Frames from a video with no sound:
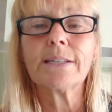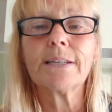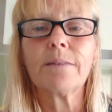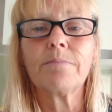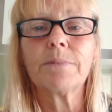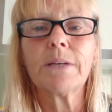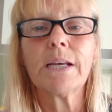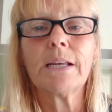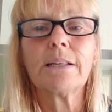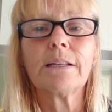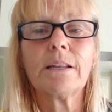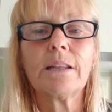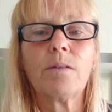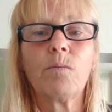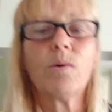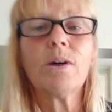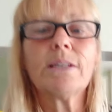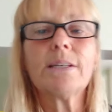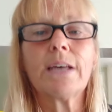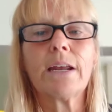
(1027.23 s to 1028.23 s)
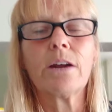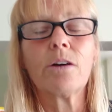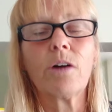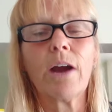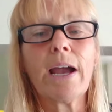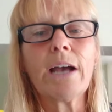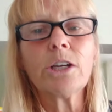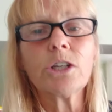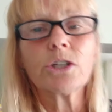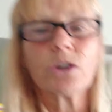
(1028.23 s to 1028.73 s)
Some the ones that
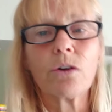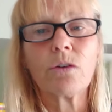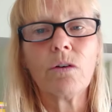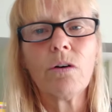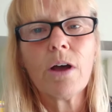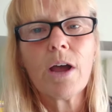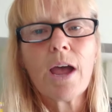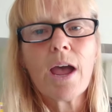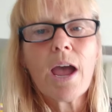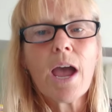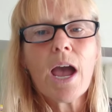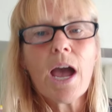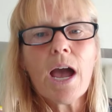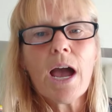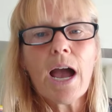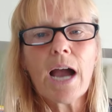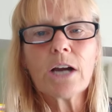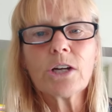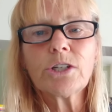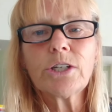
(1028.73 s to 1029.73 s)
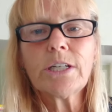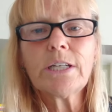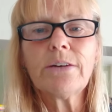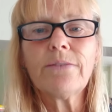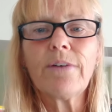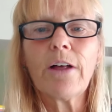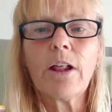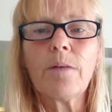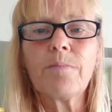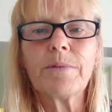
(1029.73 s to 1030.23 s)
are external actually
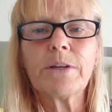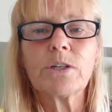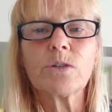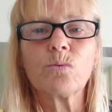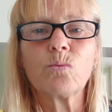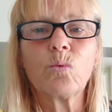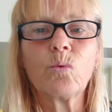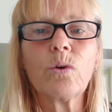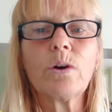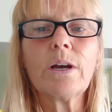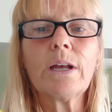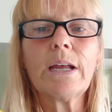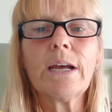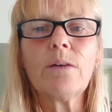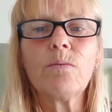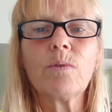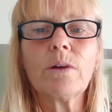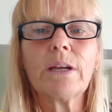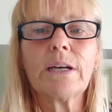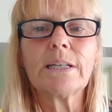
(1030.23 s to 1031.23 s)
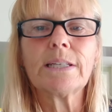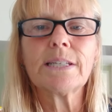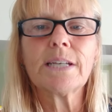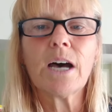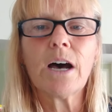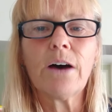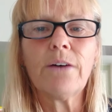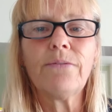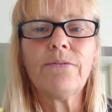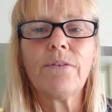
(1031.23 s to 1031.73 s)
develop this really, really
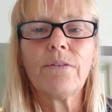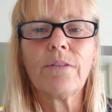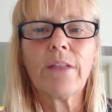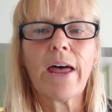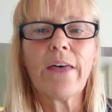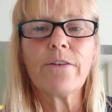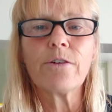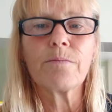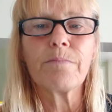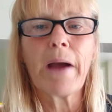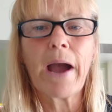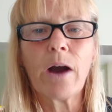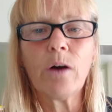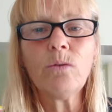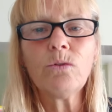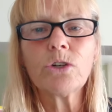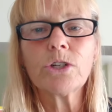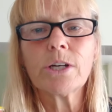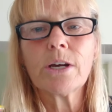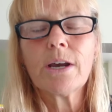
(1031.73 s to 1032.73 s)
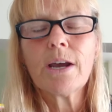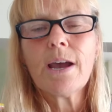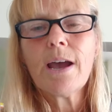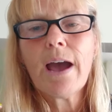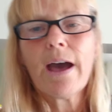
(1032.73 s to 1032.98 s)
tough leather pouch,